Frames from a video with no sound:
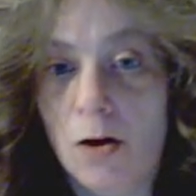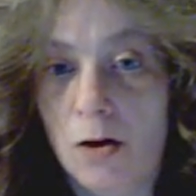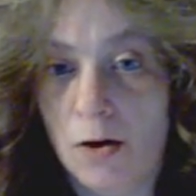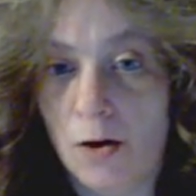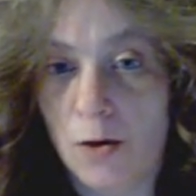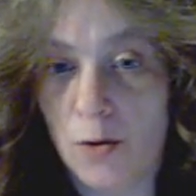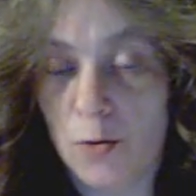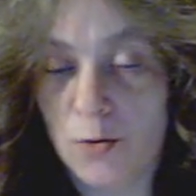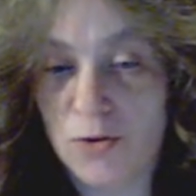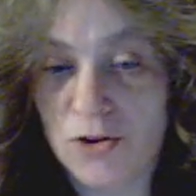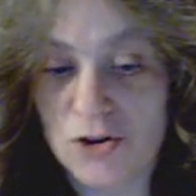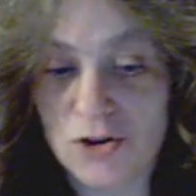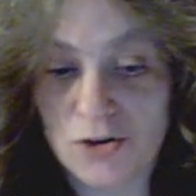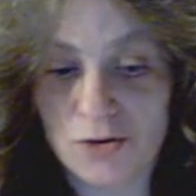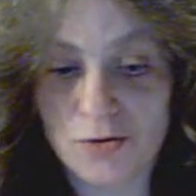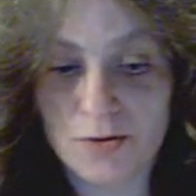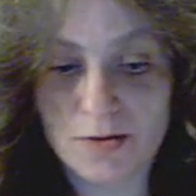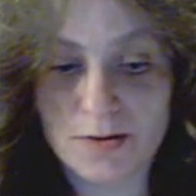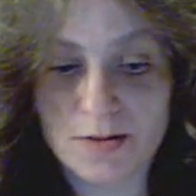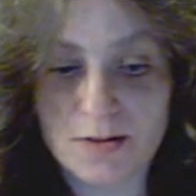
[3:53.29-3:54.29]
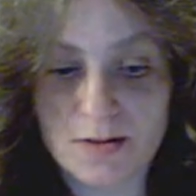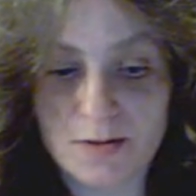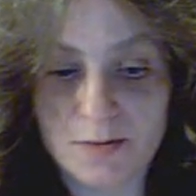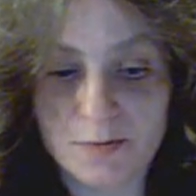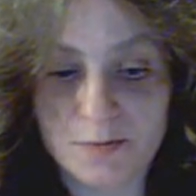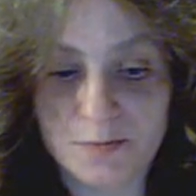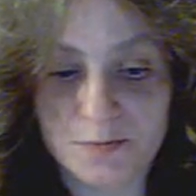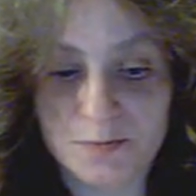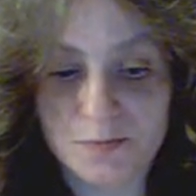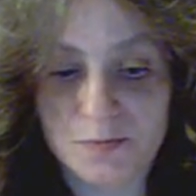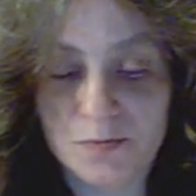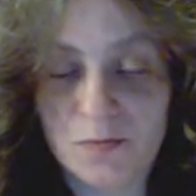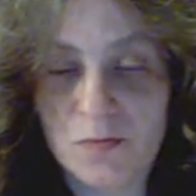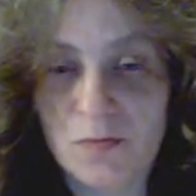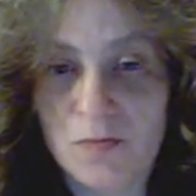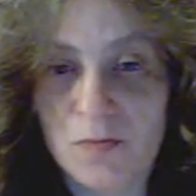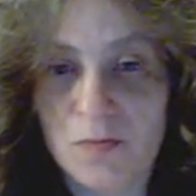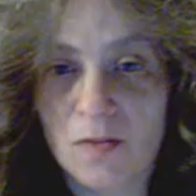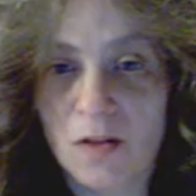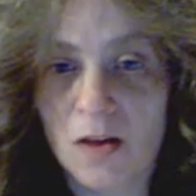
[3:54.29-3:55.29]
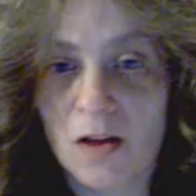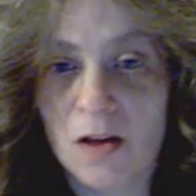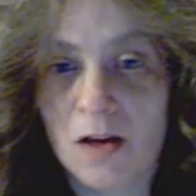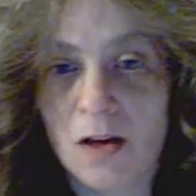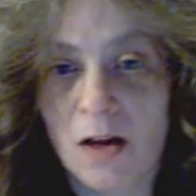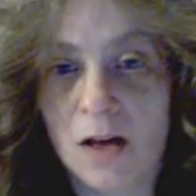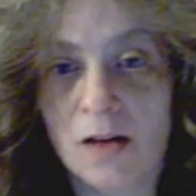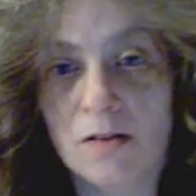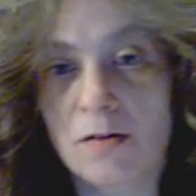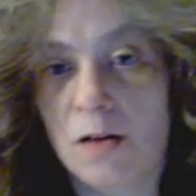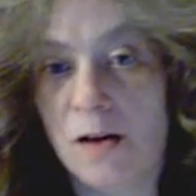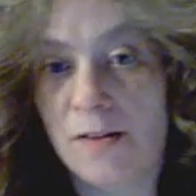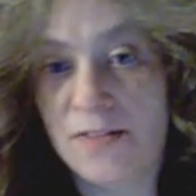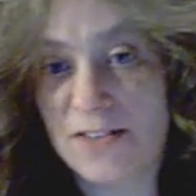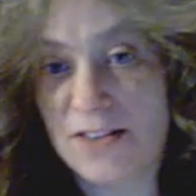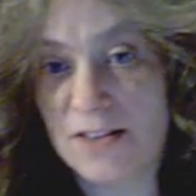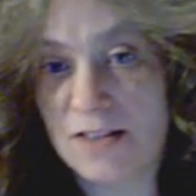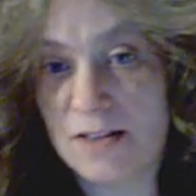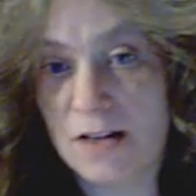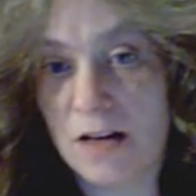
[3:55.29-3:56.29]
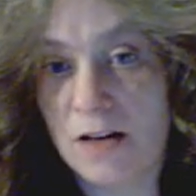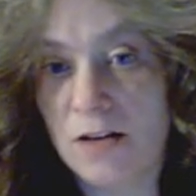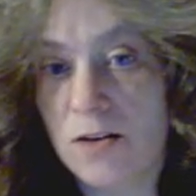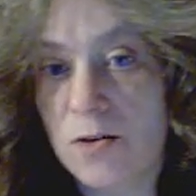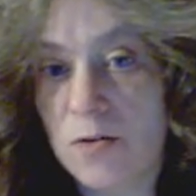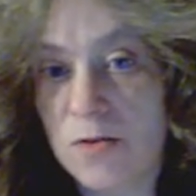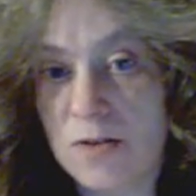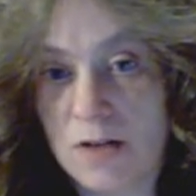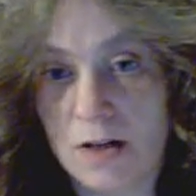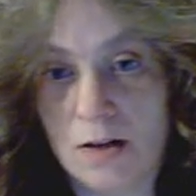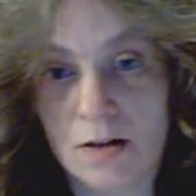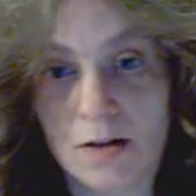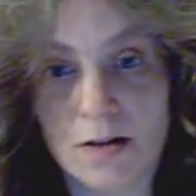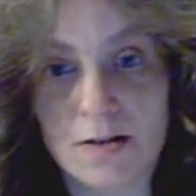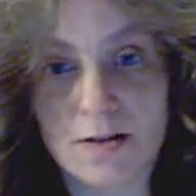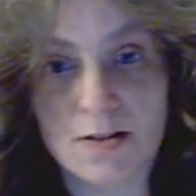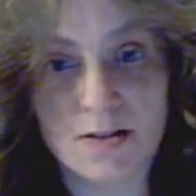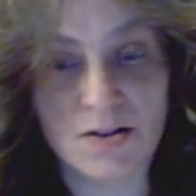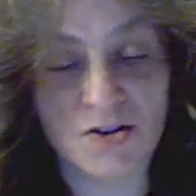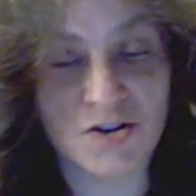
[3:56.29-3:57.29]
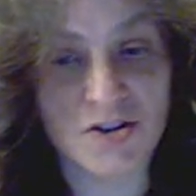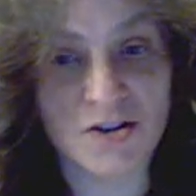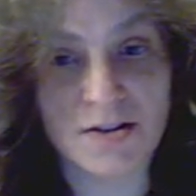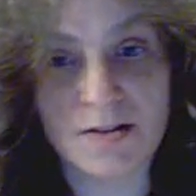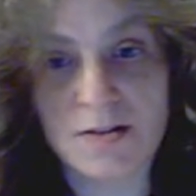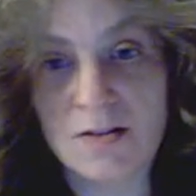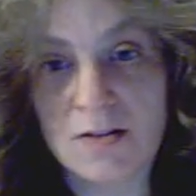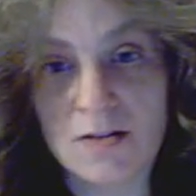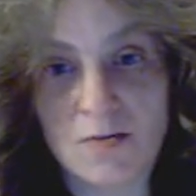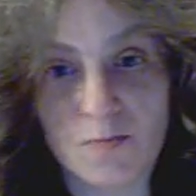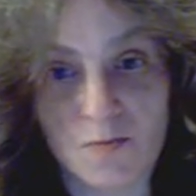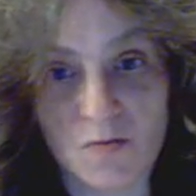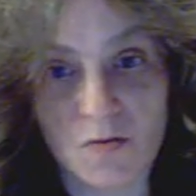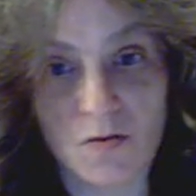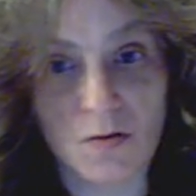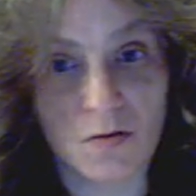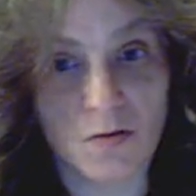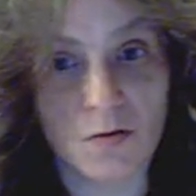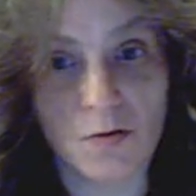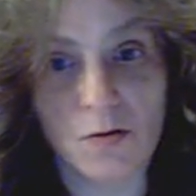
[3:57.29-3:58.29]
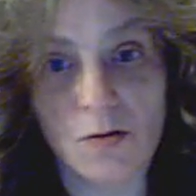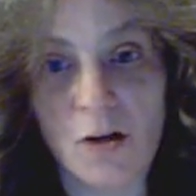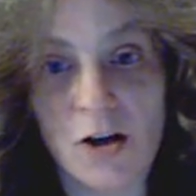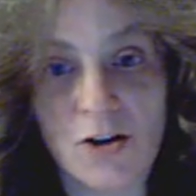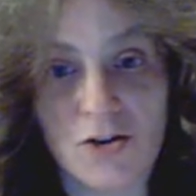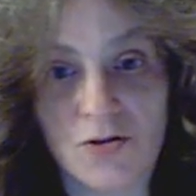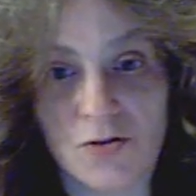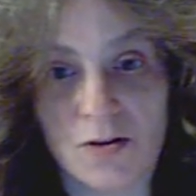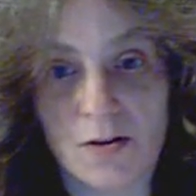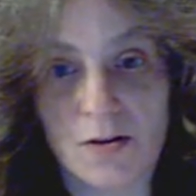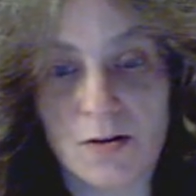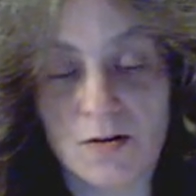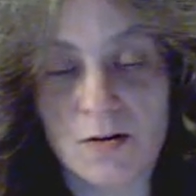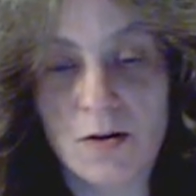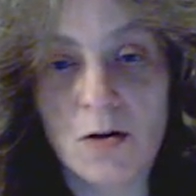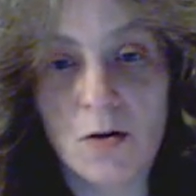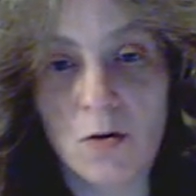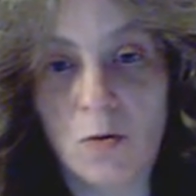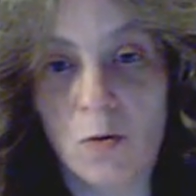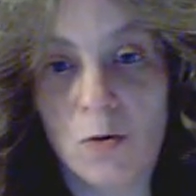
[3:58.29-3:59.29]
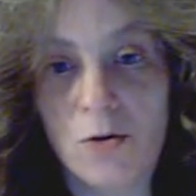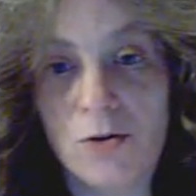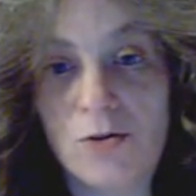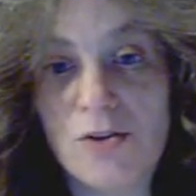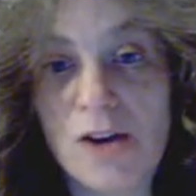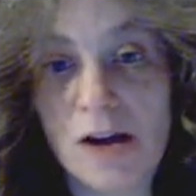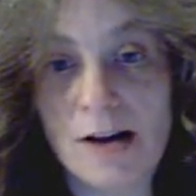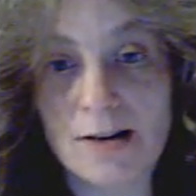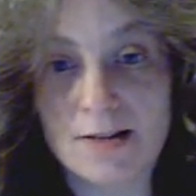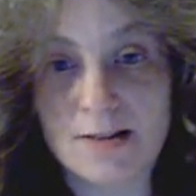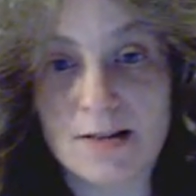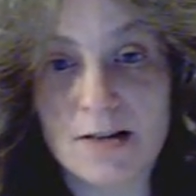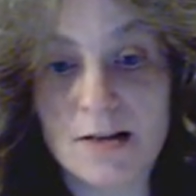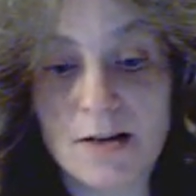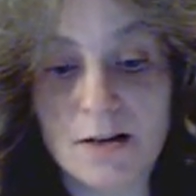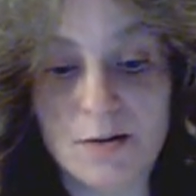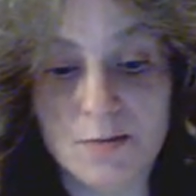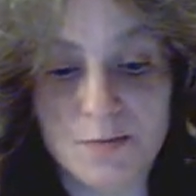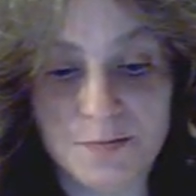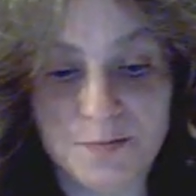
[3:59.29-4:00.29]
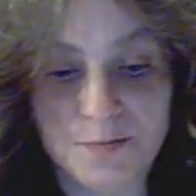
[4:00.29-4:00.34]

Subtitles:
auto insurance, and life-sustaining utilities such as your electric or your gas heat.